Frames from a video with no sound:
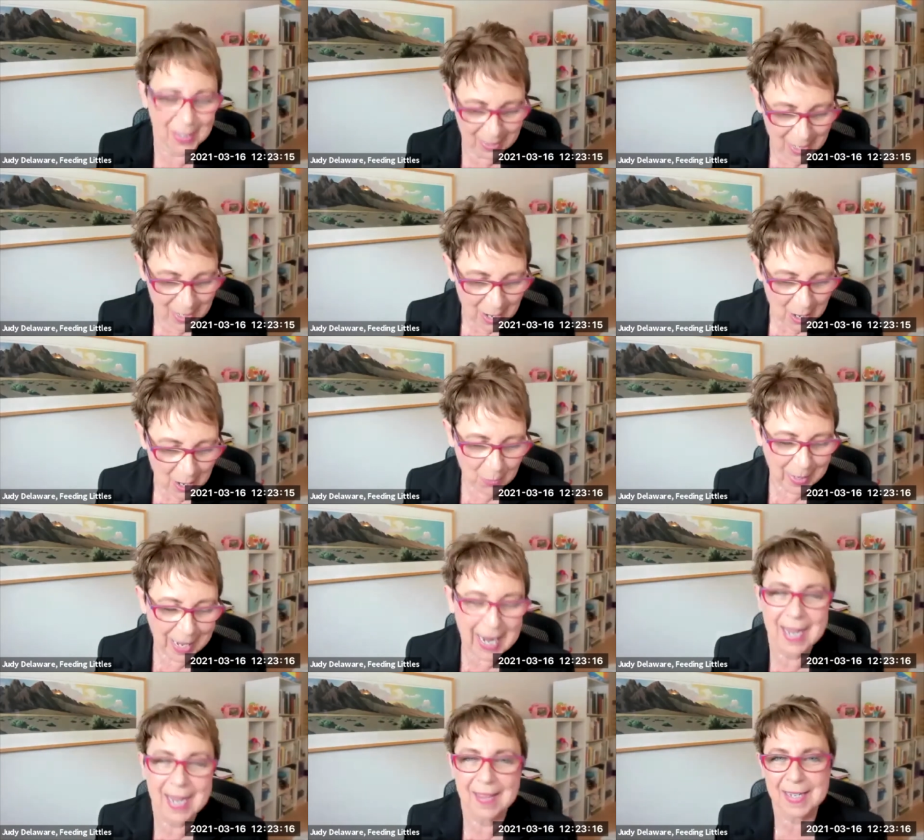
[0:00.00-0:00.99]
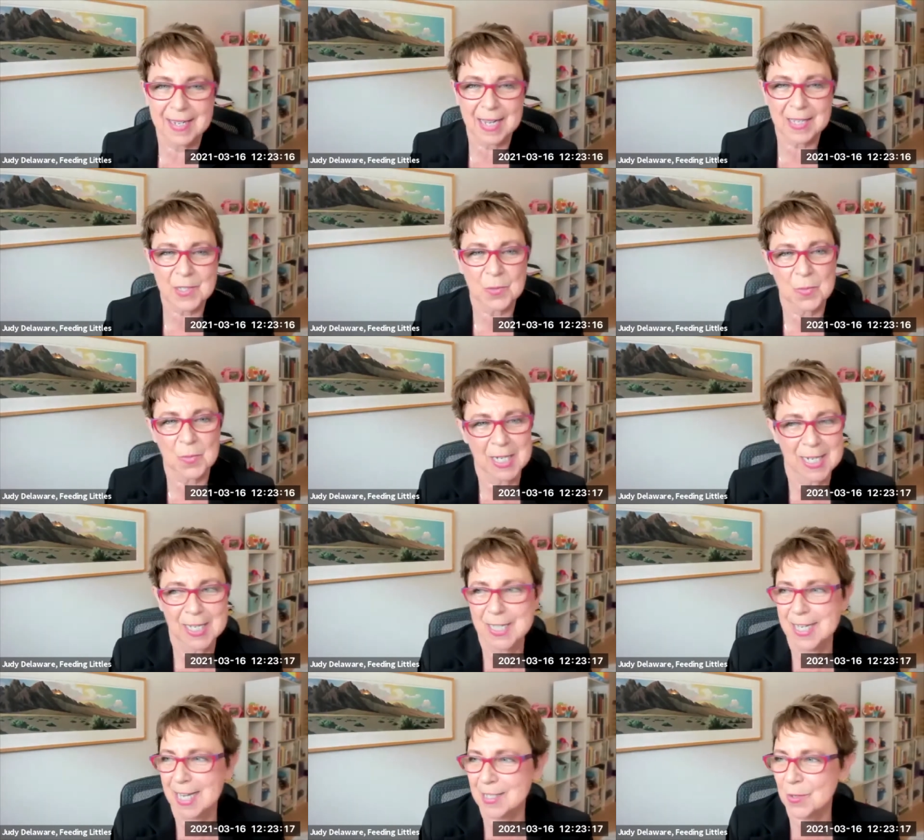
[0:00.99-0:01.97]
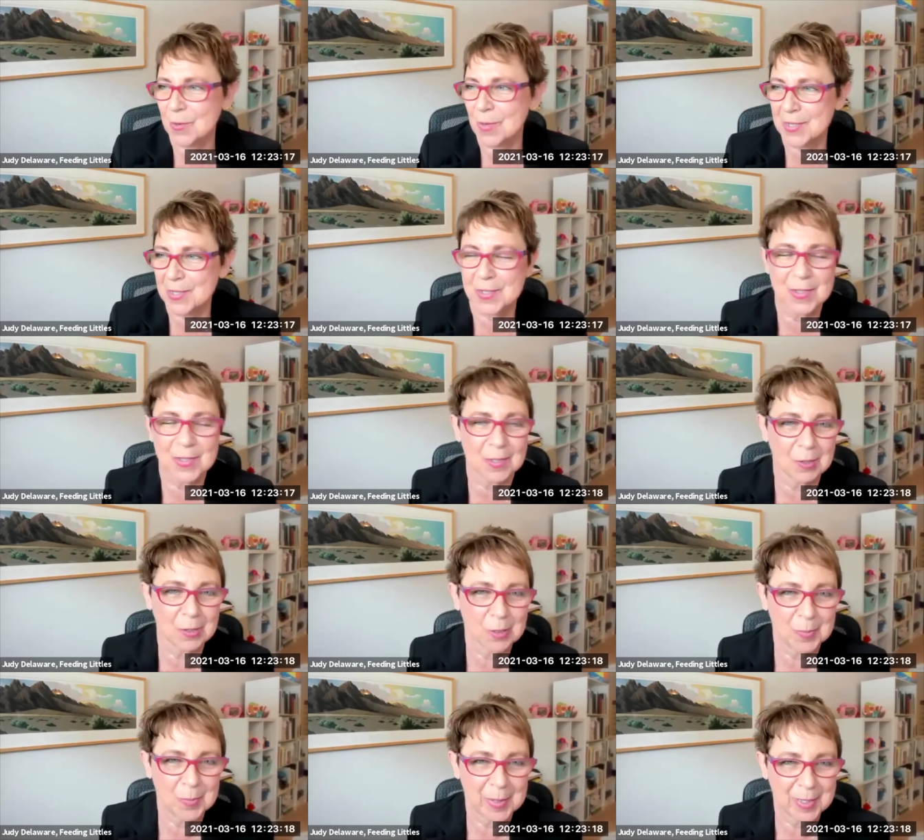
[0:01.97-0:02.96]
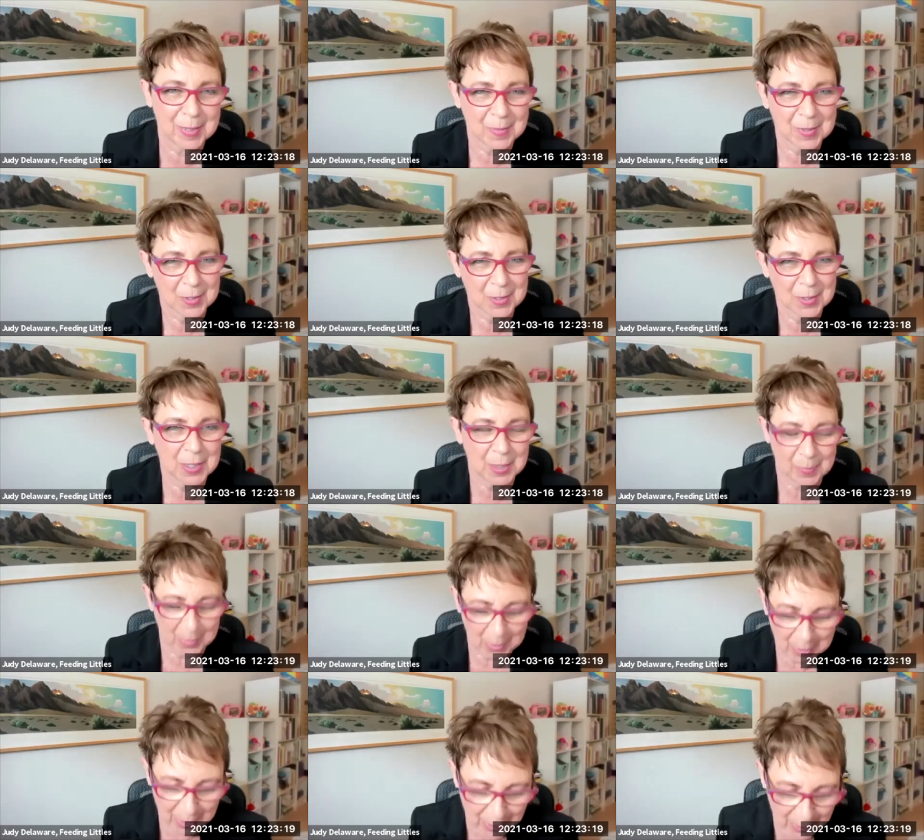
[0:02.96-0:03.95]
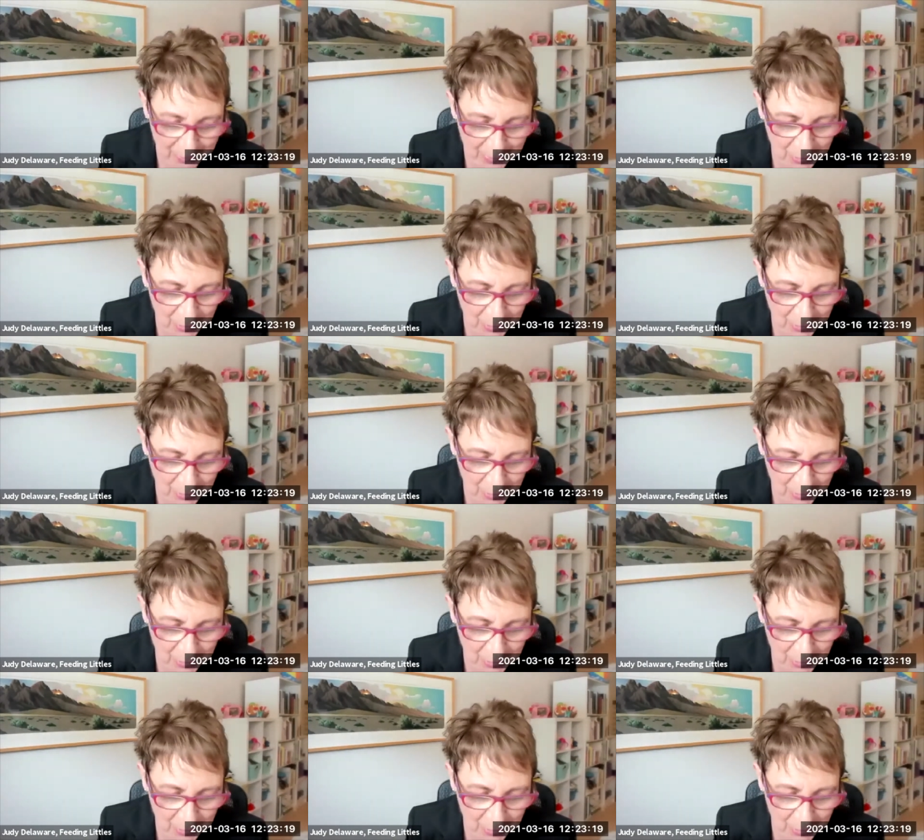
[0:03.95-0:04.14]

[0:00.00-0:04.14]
Yeah. Okay, the next one, next question's a little bit deeper here.